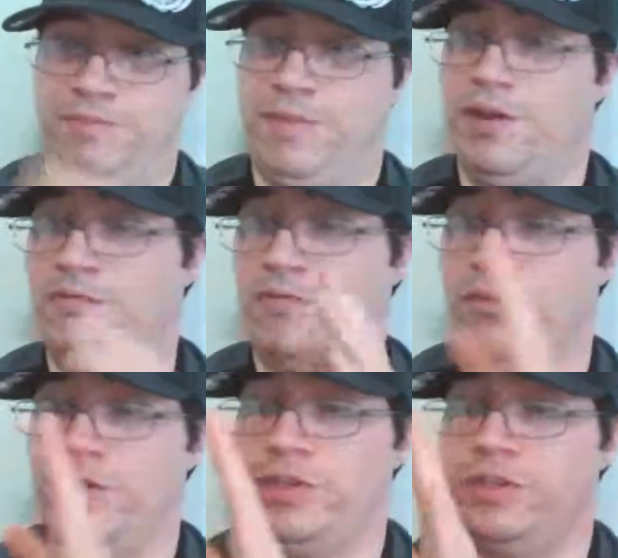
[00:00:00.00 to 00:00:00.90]
My own
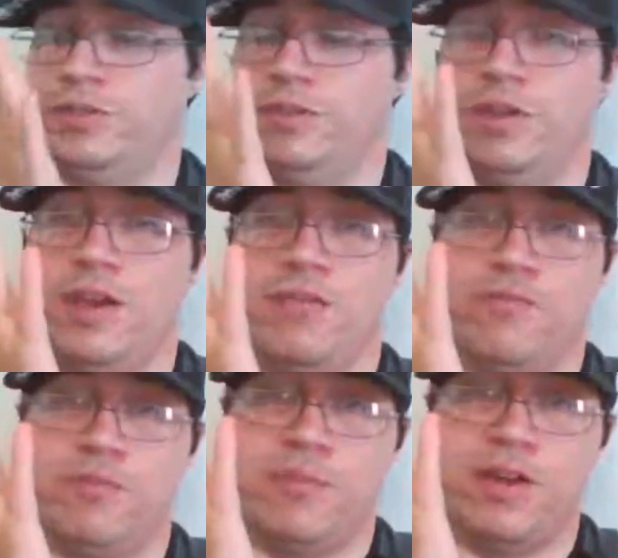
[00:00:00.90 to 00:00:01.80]
voice, the air
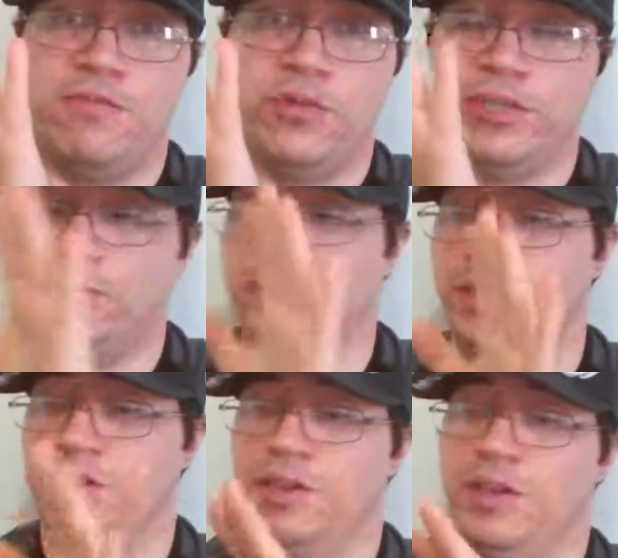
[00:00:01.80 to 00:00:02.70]
from my voice
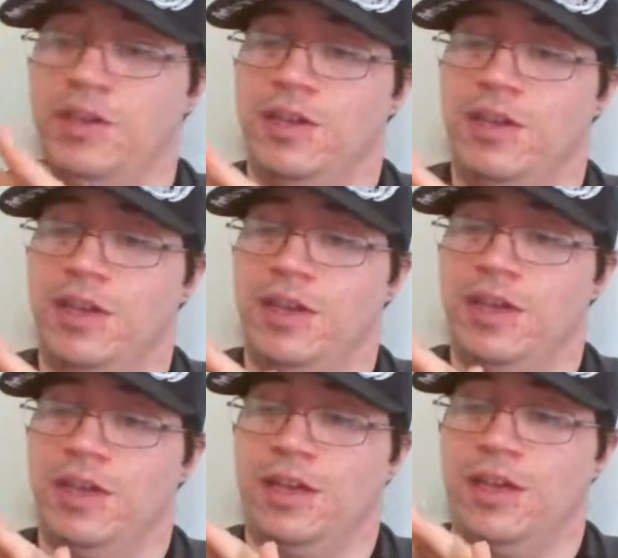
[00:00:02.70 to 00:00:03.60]

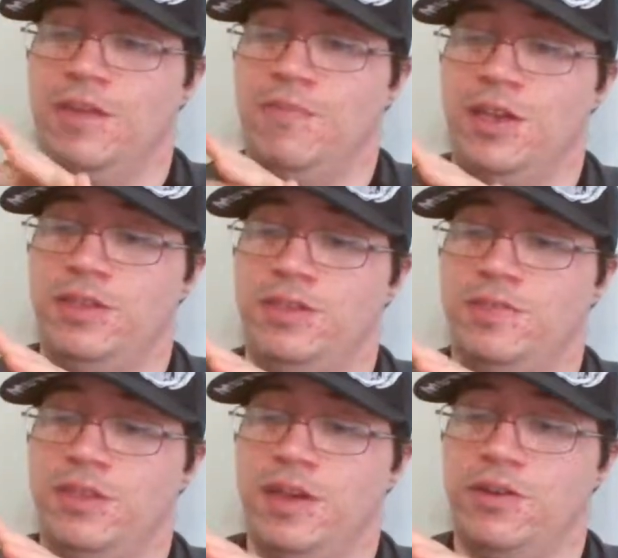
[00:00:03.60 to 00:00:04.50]
kind of made
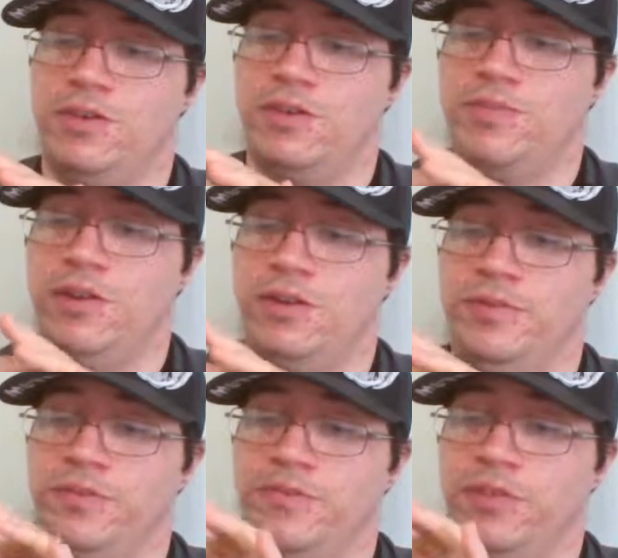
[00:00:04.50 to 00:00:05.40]
some of that herb
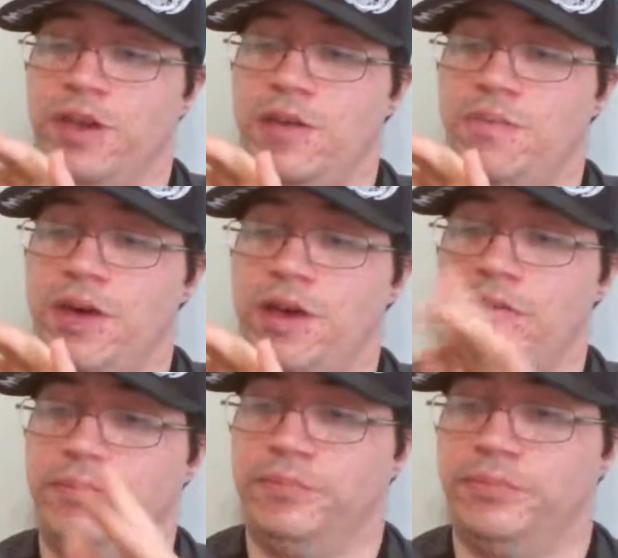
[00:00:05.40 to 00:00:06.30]
fly about.